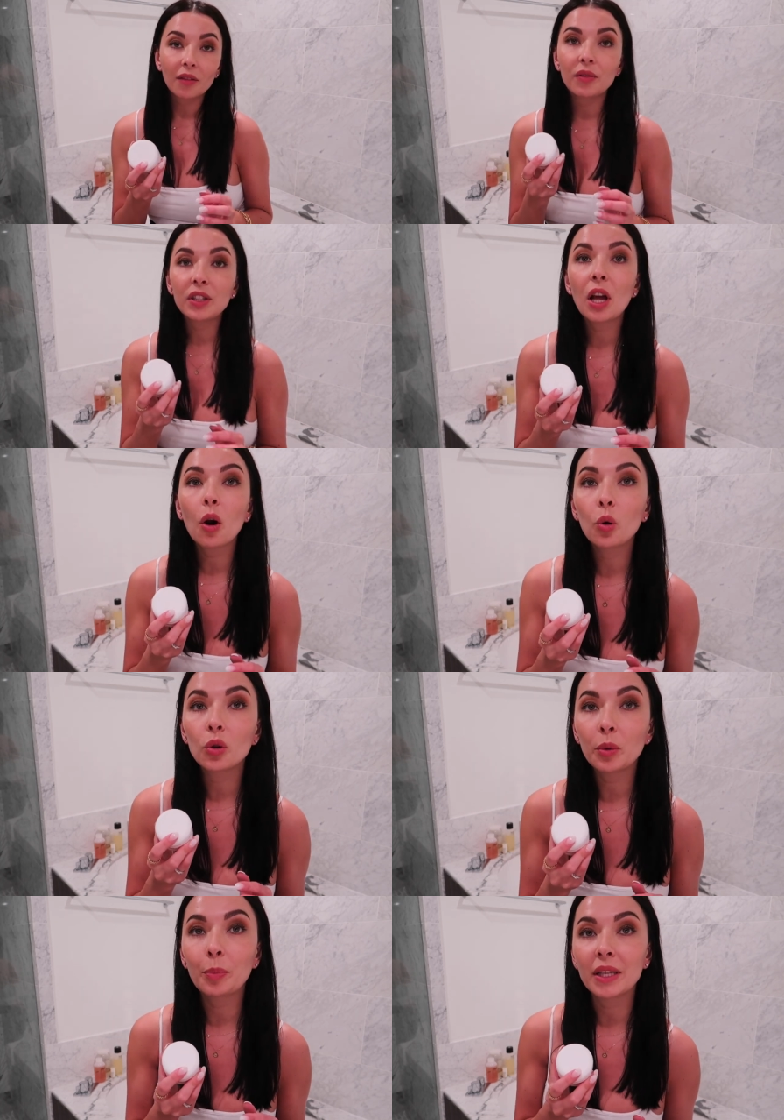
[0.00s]
with the
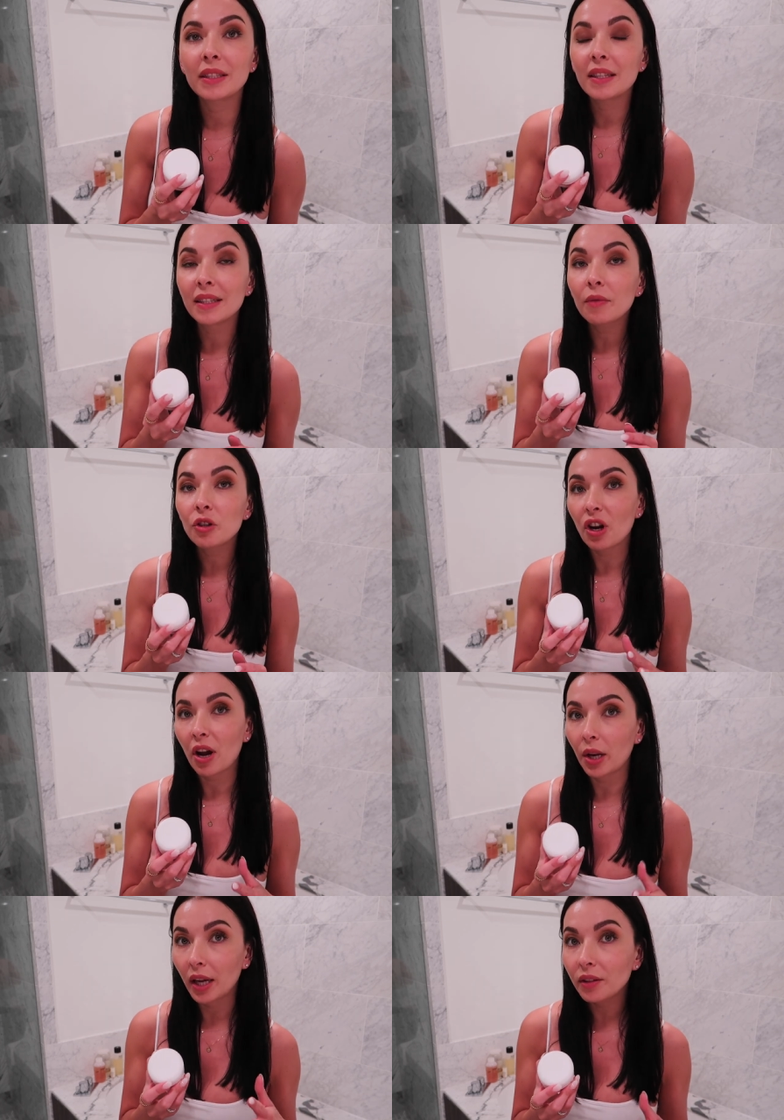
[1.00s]
older placenta, which
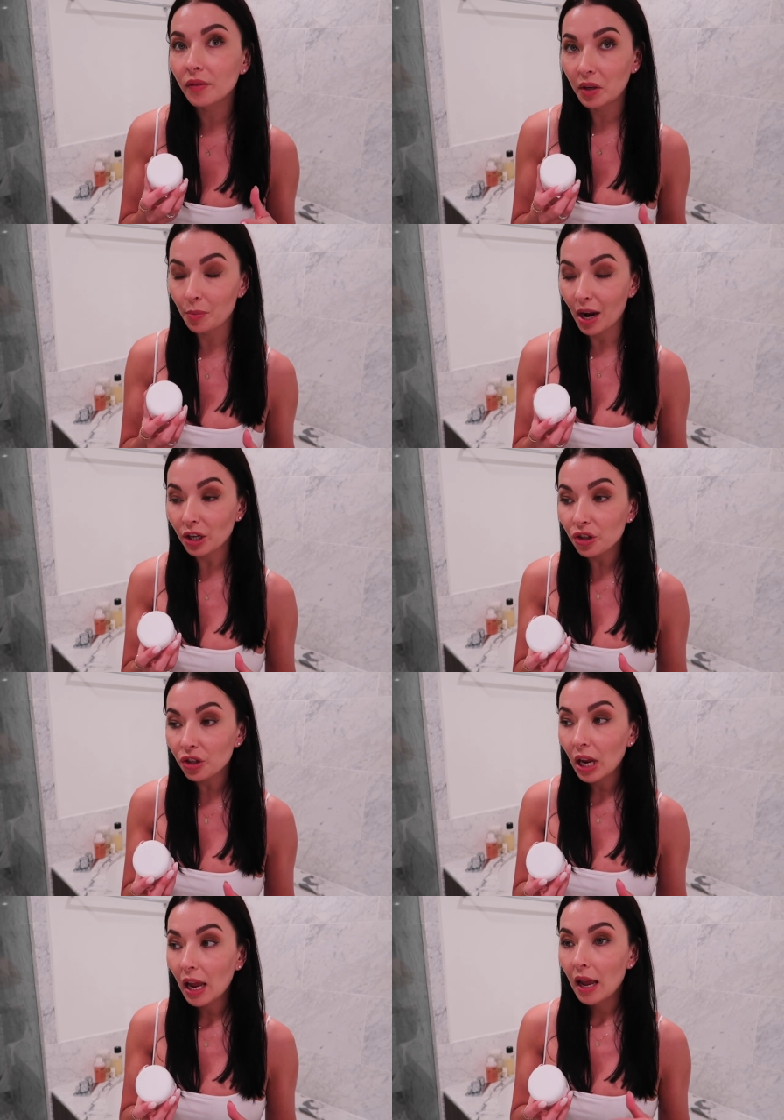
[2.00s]
I liked very
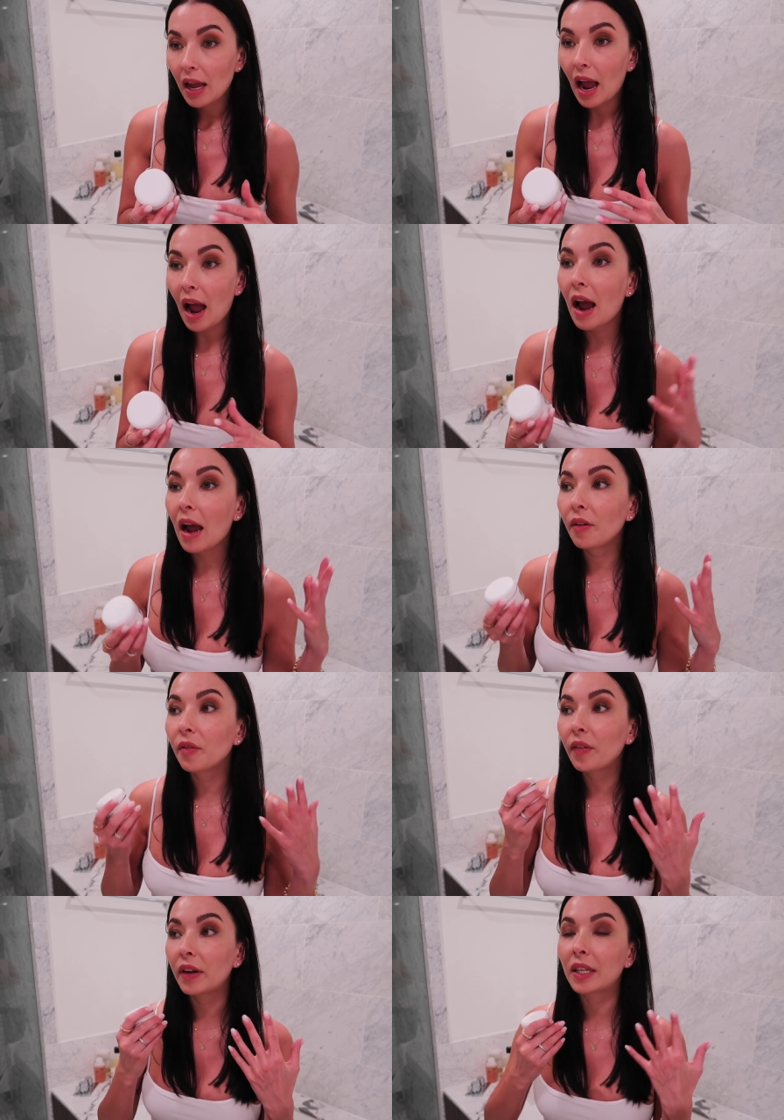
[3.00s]
much, I
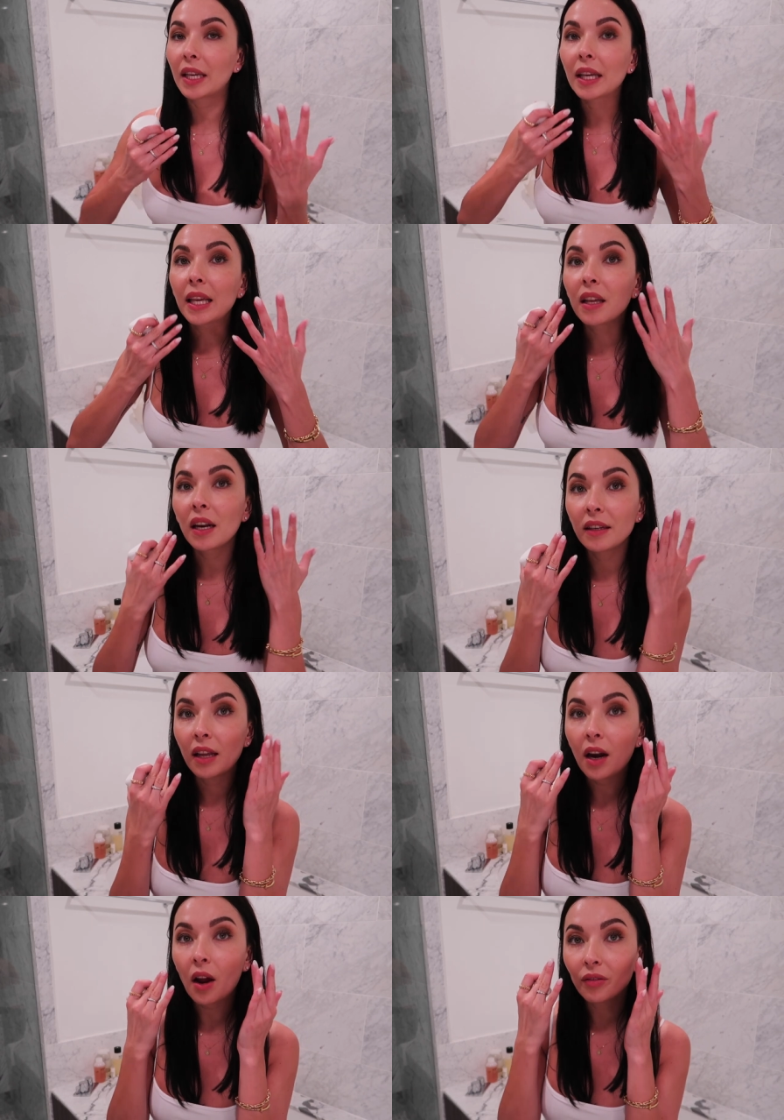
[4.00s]
felt like here and
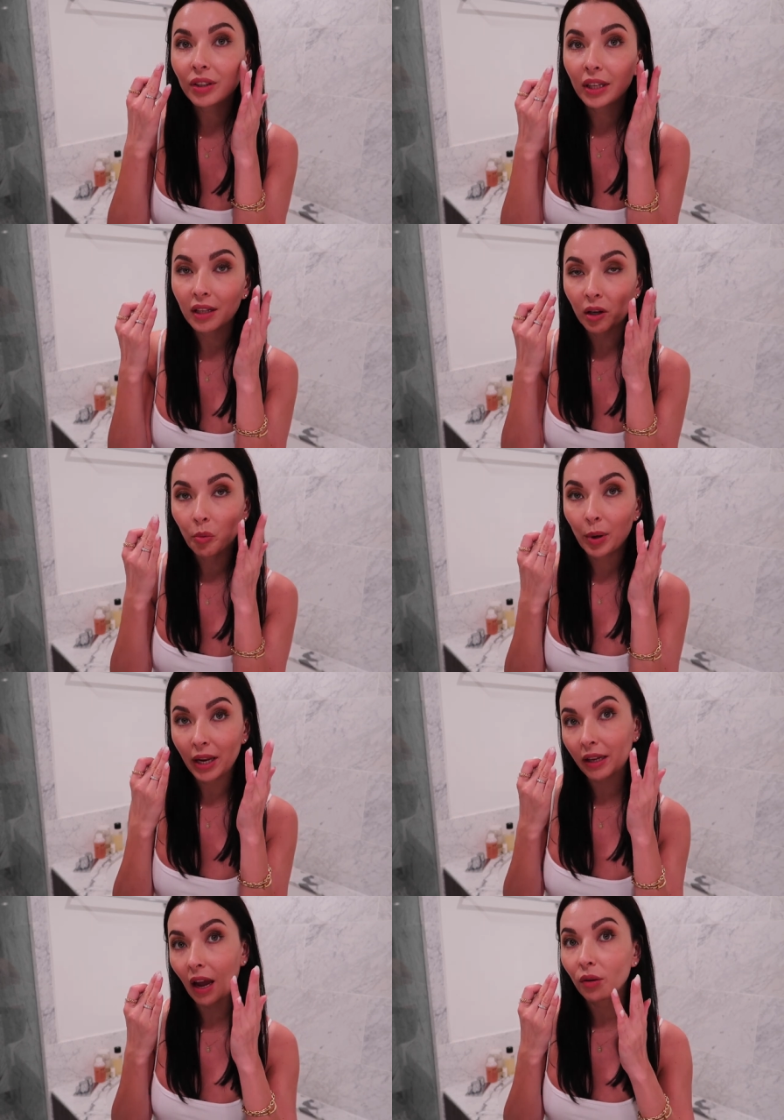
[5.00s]
there I will get like
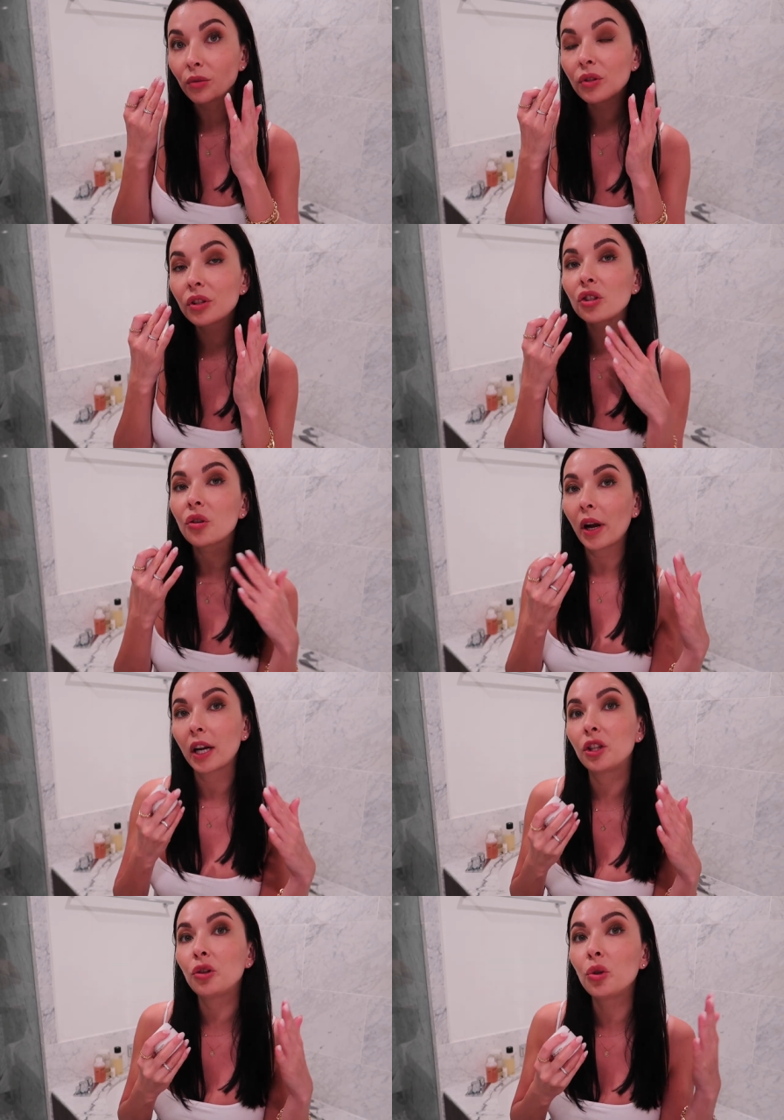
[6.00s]
breakouts, so I
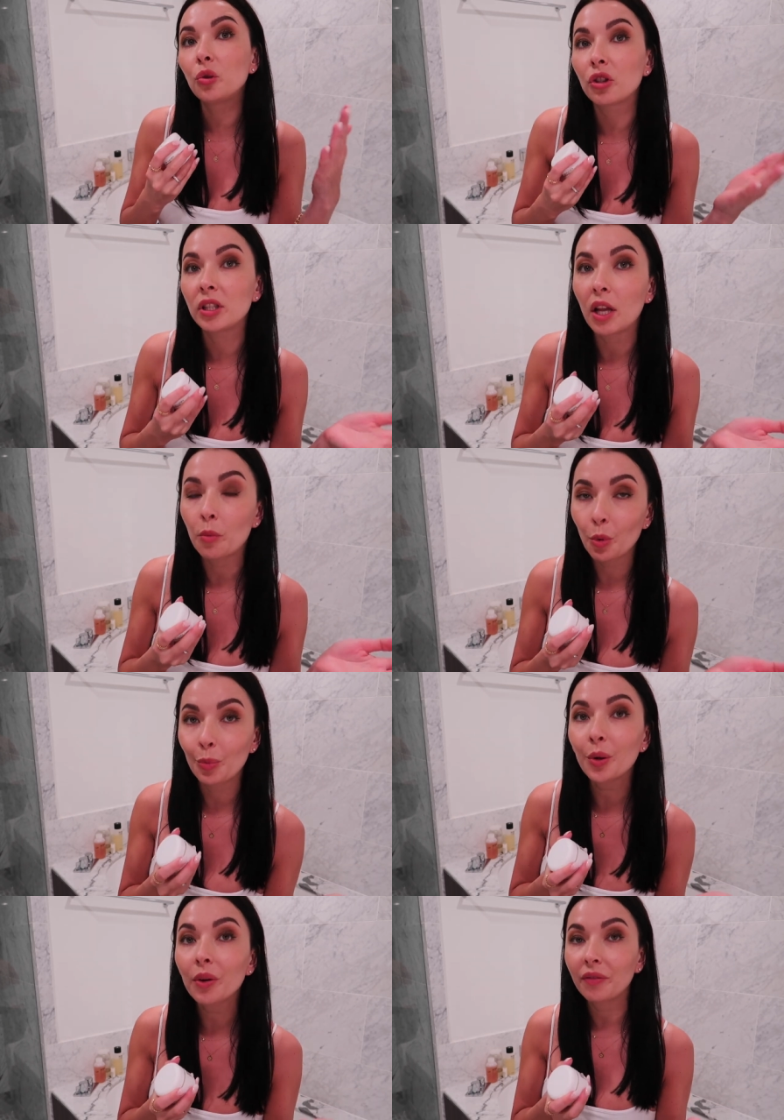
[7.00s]
had to use
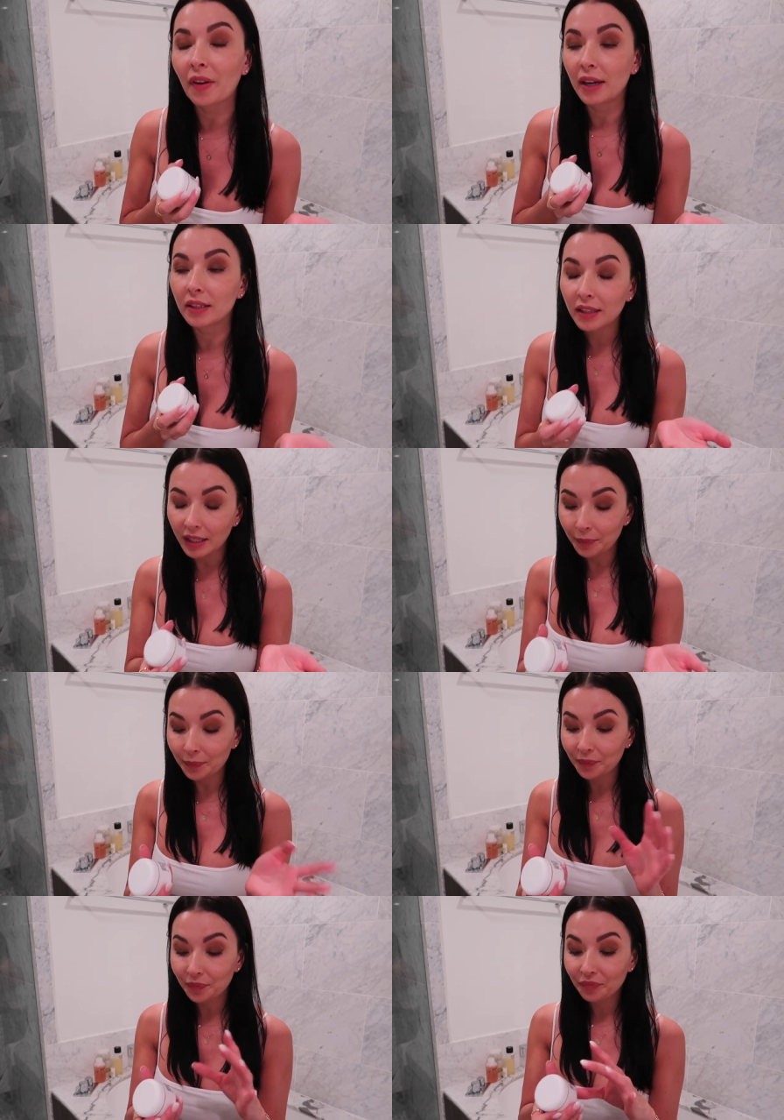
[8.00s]
purified
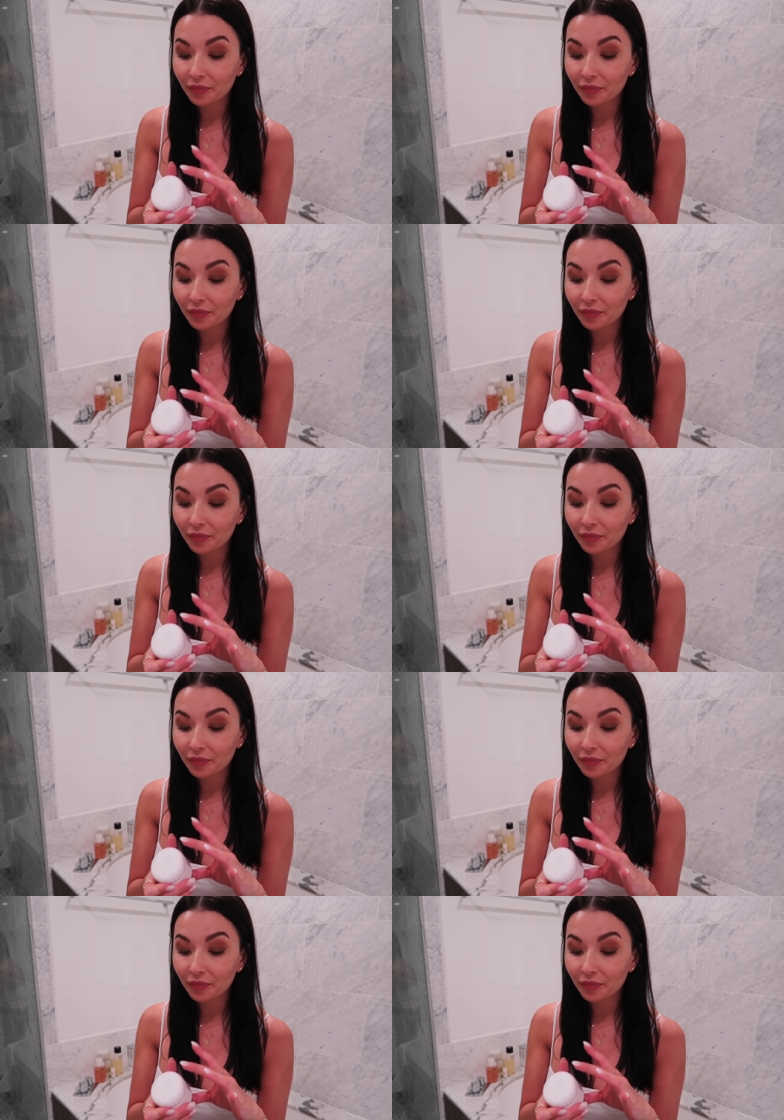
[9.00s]
cream.